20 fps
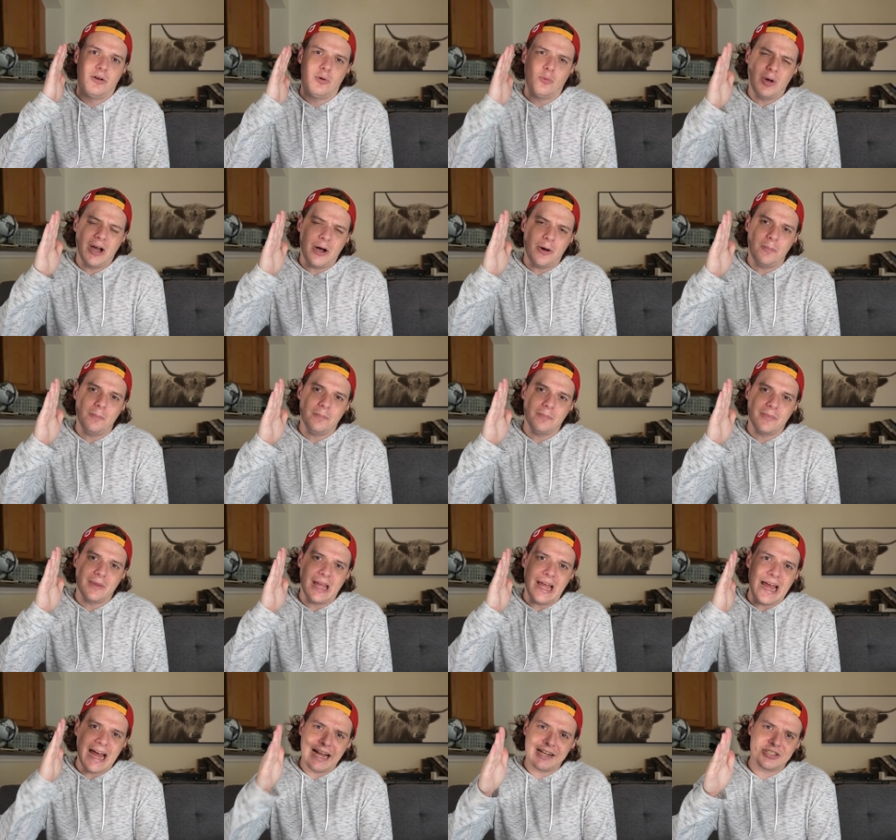Well,
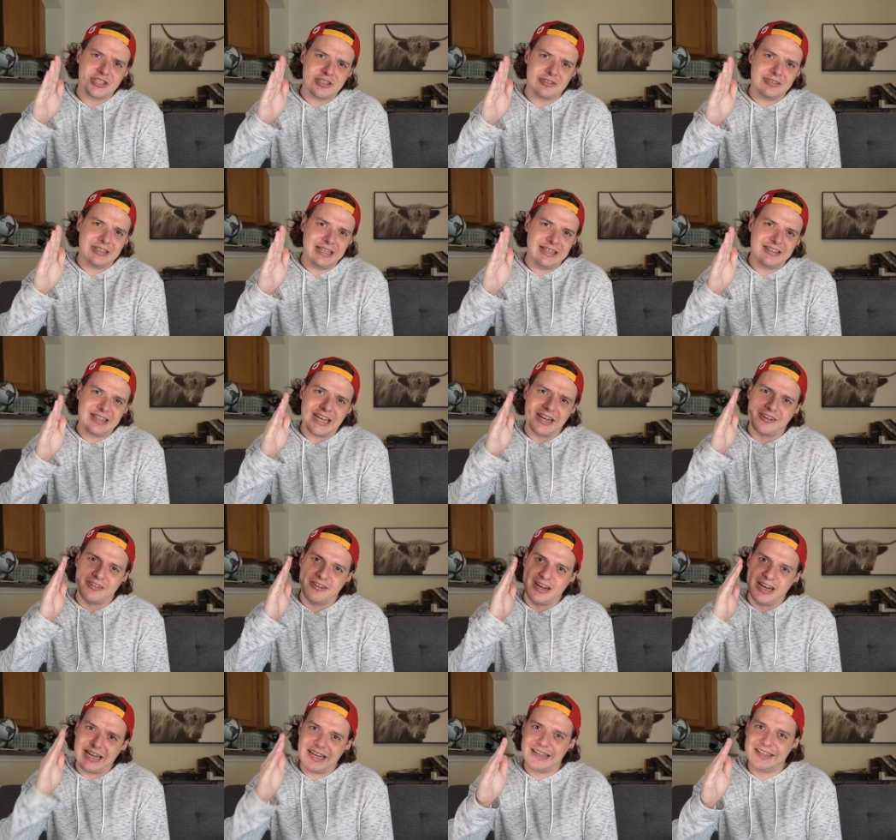actually,
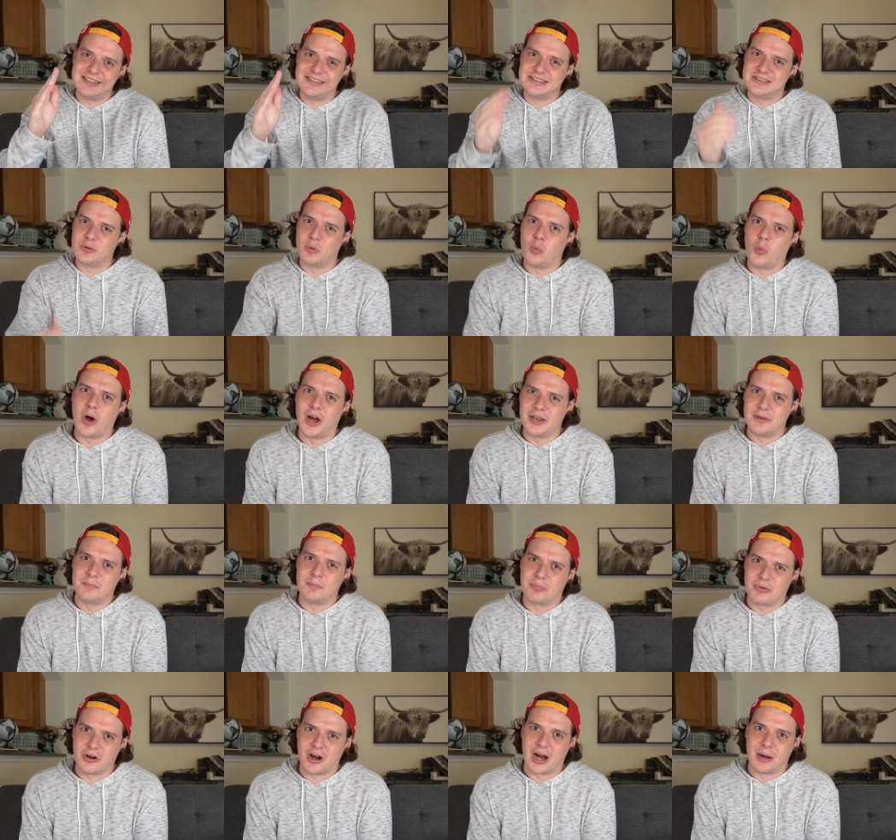there is
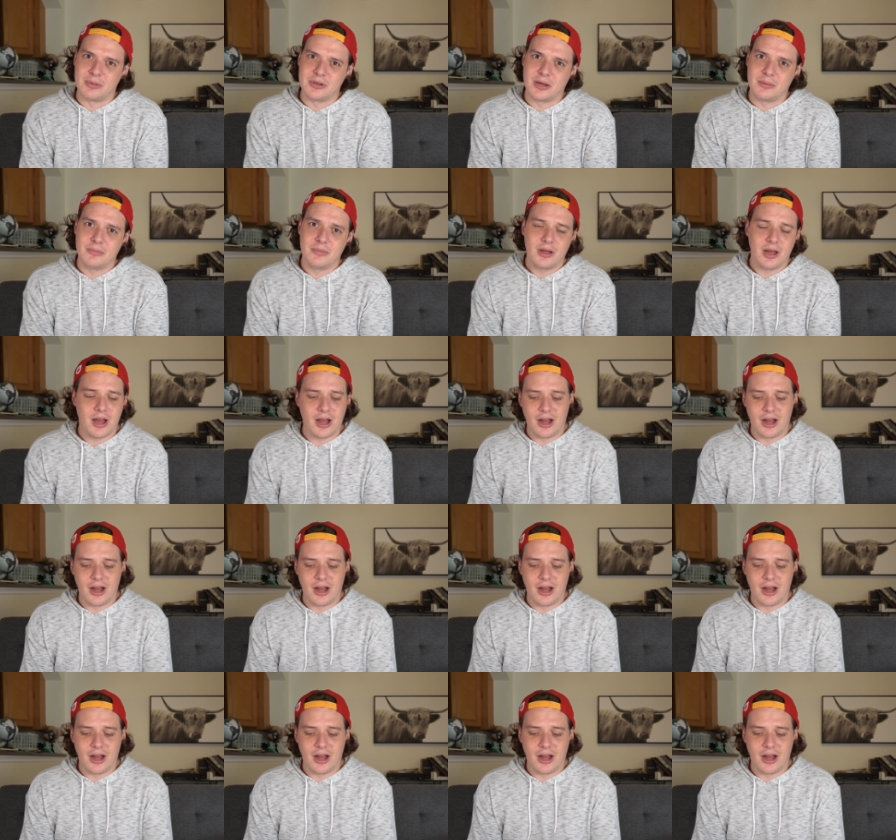one problem.